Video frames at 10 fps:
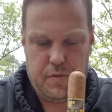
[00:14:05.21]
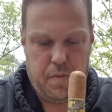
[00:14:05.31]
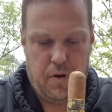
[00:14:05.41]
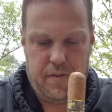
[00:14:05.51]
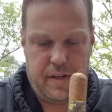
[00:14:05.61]
It's
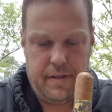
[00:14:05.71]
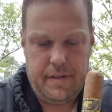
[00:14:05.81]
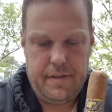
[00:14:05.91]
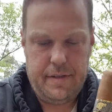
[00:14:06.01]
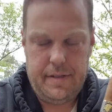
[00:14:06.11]
perfect.
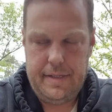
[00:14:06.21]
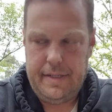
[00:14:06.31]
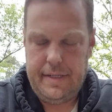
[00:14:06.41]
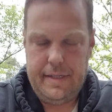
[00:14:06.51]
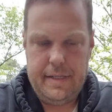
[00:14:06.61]

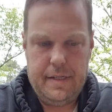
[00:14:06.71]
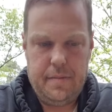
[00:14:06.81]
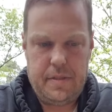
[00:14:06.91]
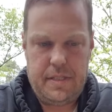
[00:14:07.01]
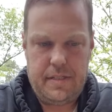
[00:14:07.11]

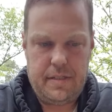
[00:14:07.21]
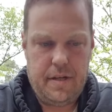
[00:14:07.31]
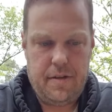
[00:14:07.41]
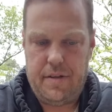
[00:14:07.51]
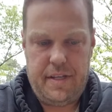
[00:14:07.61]
But these
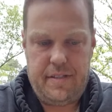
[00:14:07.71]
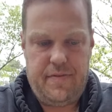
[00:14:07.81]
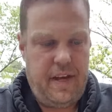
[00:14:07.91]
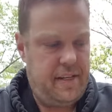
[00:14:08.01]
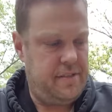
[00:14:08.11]

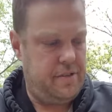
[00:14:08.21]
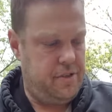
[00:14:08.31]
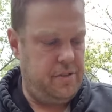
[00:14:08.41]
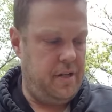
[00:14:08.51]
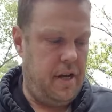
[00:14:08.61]
fakes, they're
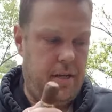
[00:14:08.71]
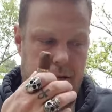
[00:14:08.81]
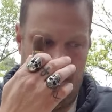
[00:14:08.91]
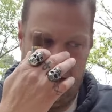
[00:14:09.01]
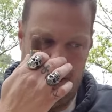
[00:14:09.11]
just not.
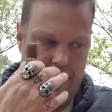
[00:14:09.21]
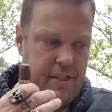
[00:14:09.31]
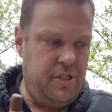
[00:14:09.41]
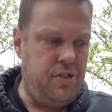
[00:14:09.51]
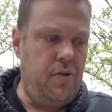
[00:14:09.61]
They
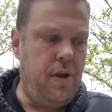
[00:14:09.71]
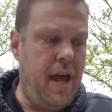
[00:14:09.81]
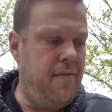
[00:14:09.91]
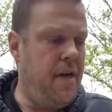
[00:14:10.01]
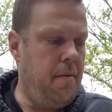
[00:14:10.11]
just don't
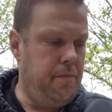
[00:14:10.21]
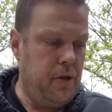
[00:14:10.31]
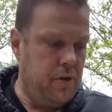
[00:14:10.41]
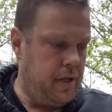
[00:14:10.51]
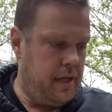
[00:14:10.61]
have that
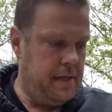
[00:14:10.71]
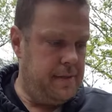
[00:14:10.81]
beauty.